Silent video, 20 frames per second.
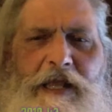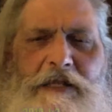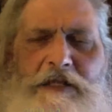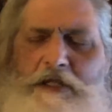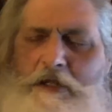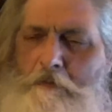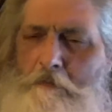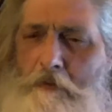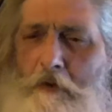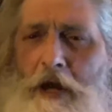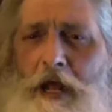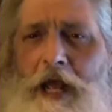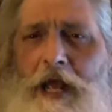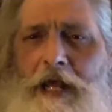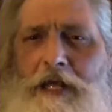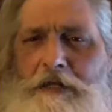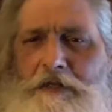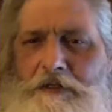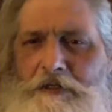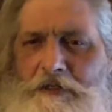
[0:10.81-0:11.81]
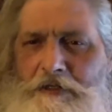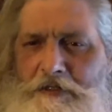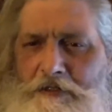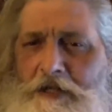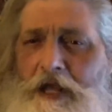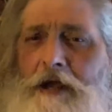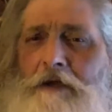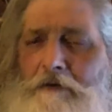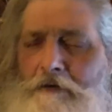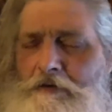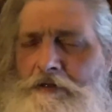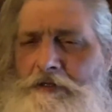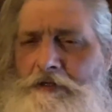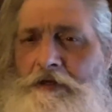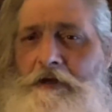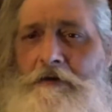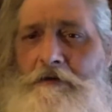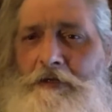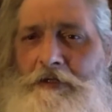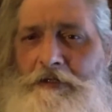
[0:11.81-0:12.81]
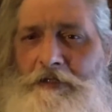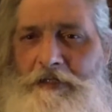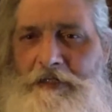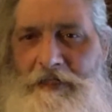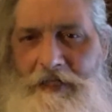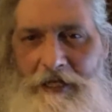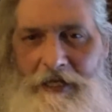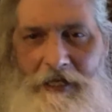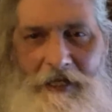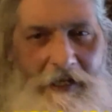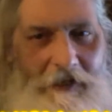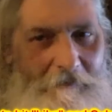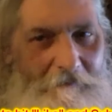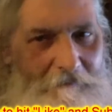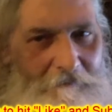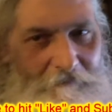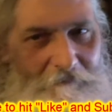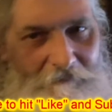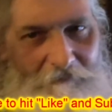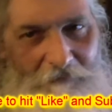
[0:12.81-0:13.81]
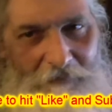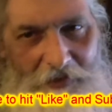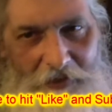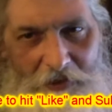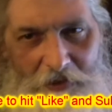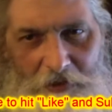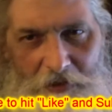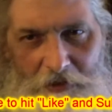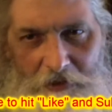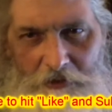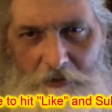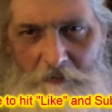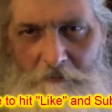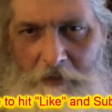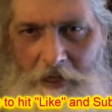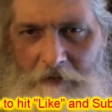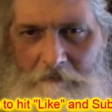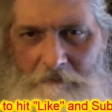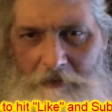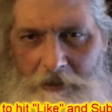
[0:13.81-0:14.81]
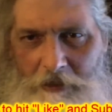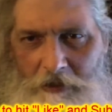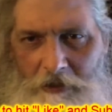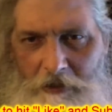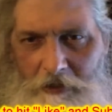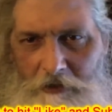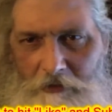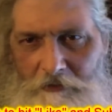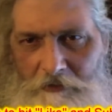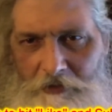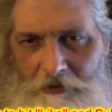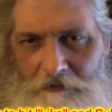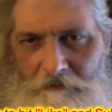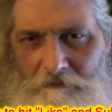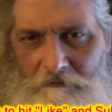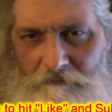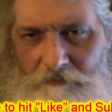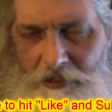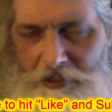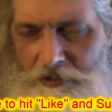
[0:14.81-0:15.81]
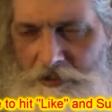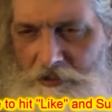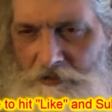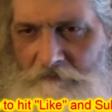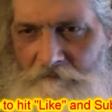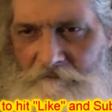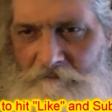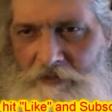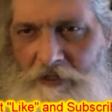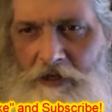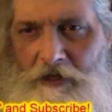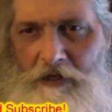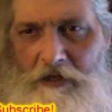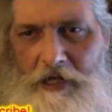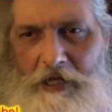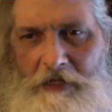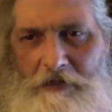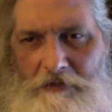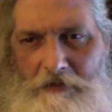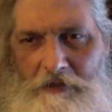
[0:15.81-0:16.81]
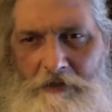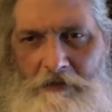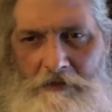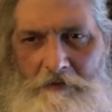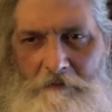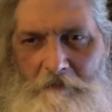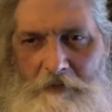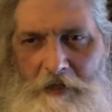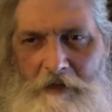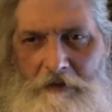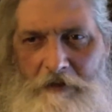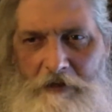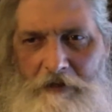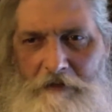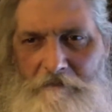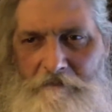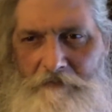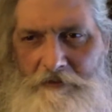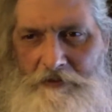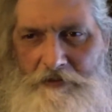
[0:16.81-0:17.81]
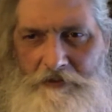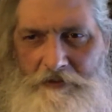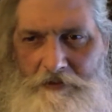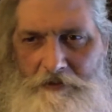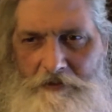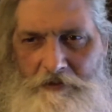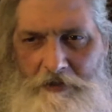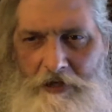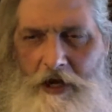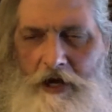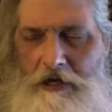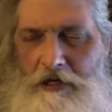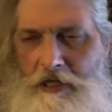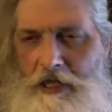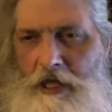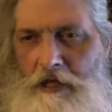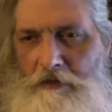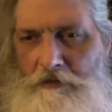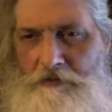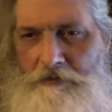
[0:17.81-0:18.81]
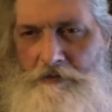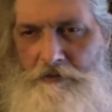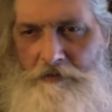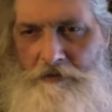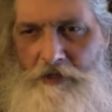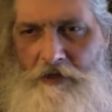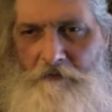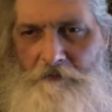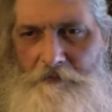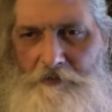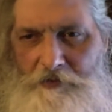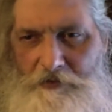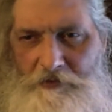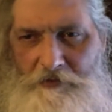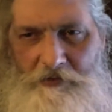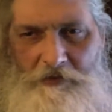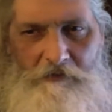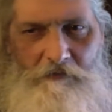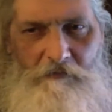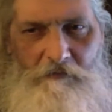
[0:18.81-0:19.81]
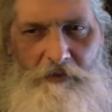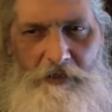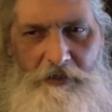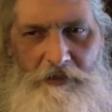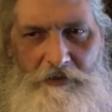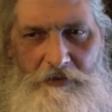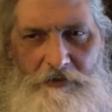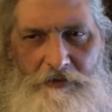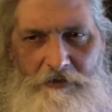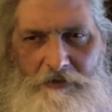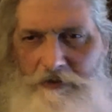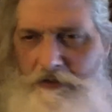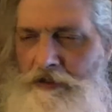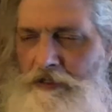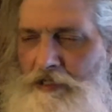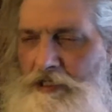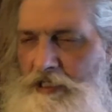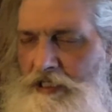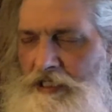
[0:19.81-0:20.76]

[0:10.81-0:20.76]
A surprise is how it's going today. You may recall in a recent vlog I talked about a visit to the cardiologist's office in which